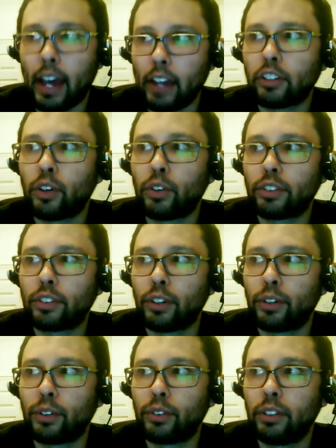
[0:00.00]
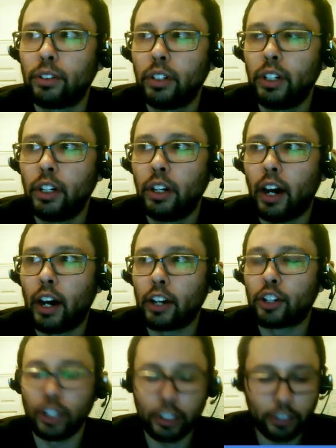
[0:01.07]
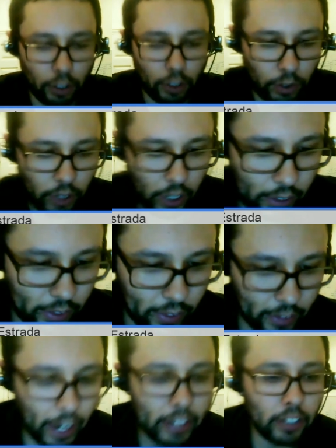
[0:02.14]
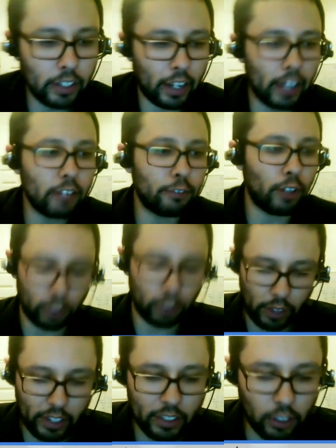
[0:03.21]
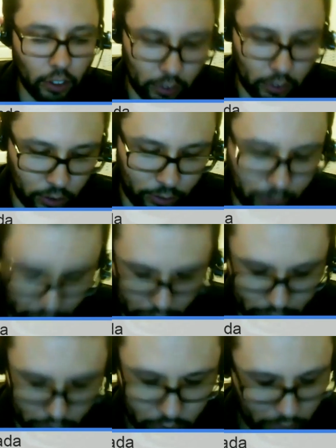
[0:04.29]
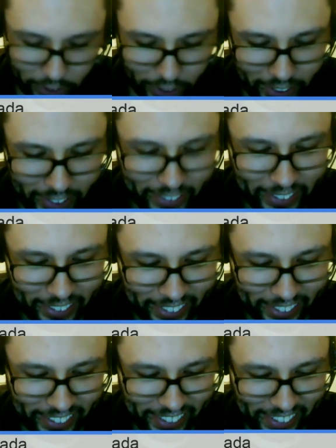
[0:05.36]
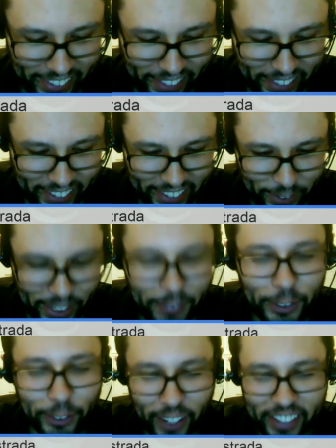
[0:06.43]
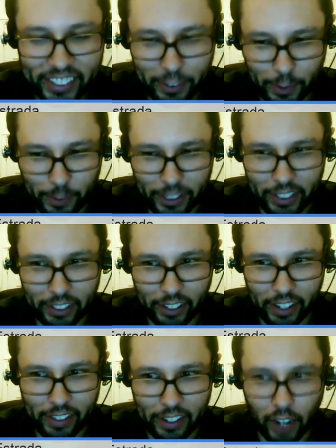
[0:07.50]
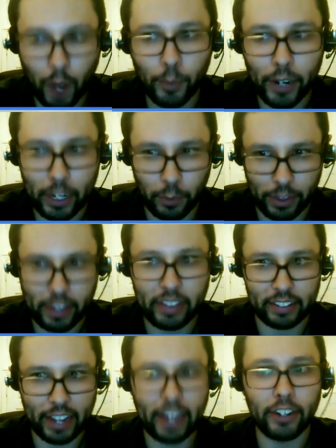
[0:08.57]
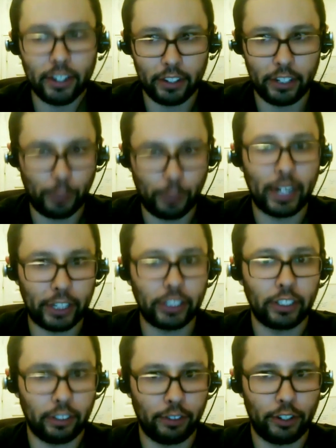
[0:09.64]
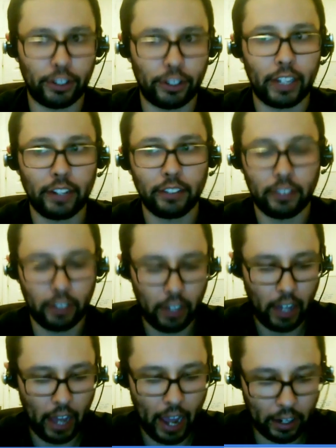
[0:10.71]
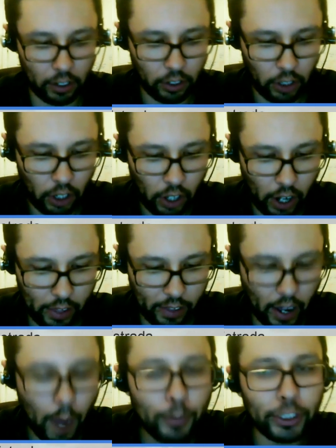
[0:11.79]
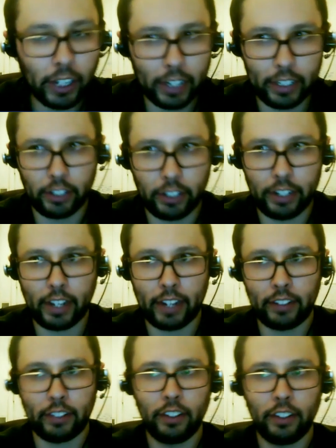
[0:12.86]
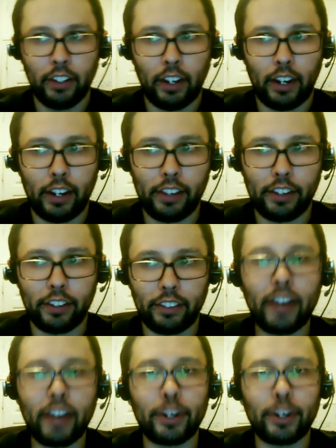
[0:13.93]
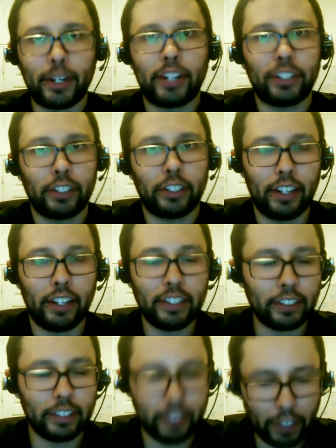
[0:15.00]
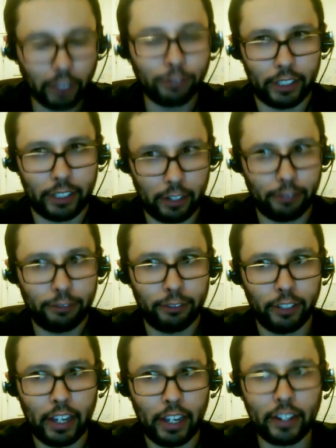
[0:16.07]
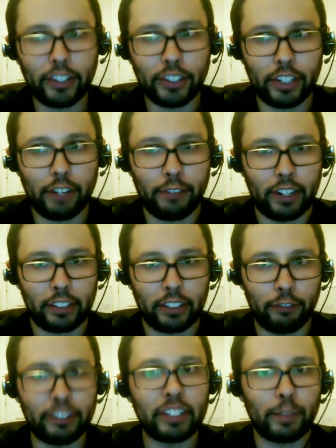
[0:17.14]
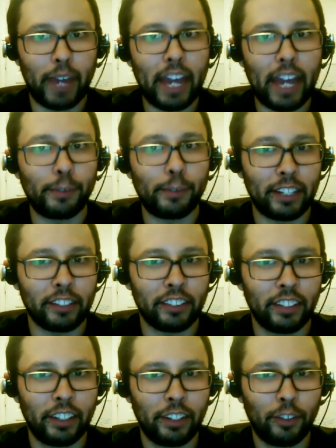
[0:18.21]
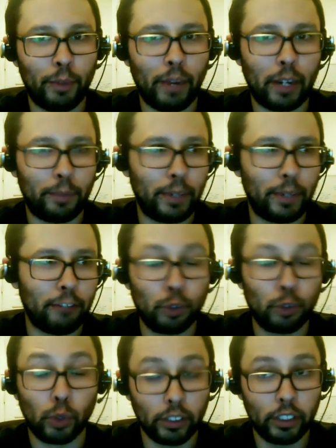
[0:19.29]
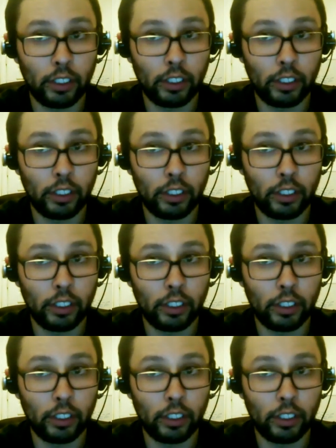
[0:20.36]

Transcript: So good. So the kind of so this is all. So sorry. The perceptual crossing experiment here, I think, is operating within the standard interpretation of the Turing test, and the upshot here is that the standard interpretation isn't itself enough. It's not just enough that it's convincing behavior because we might be fooled.